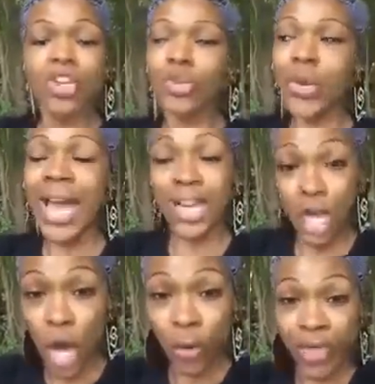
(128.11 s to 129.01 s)
you got to
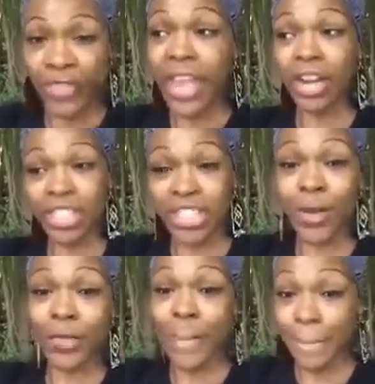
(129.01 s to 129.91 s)
know that they are
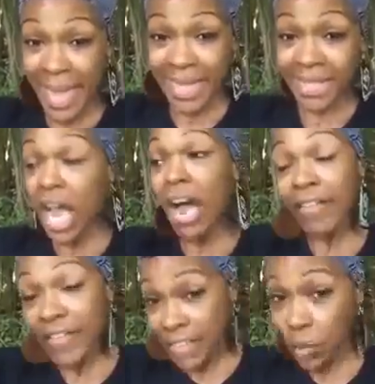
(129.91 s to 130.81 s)
still the mate
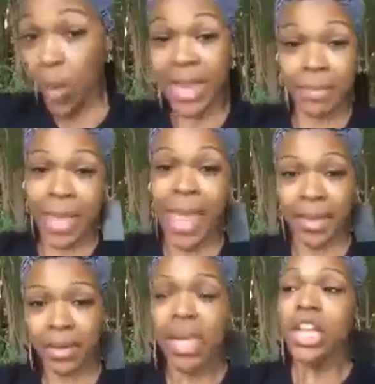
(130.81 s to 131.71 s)
of this white man.